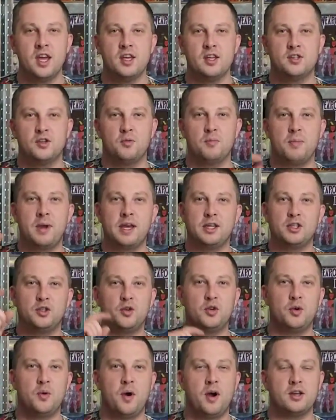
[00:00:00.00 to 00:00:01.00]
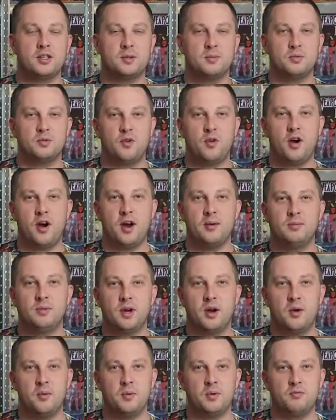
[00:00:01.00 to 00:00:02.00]
So make sure you are subscribed.
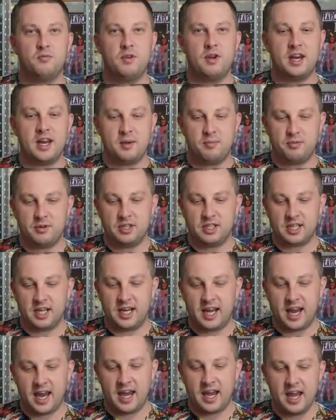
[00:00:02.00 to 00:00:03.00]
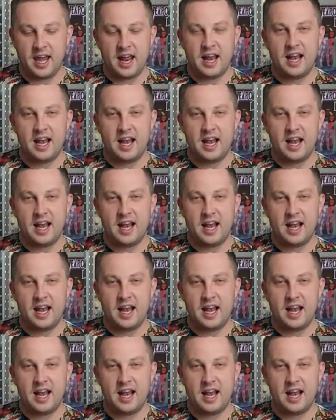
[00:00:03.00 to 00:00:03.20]
I would really appreciate it.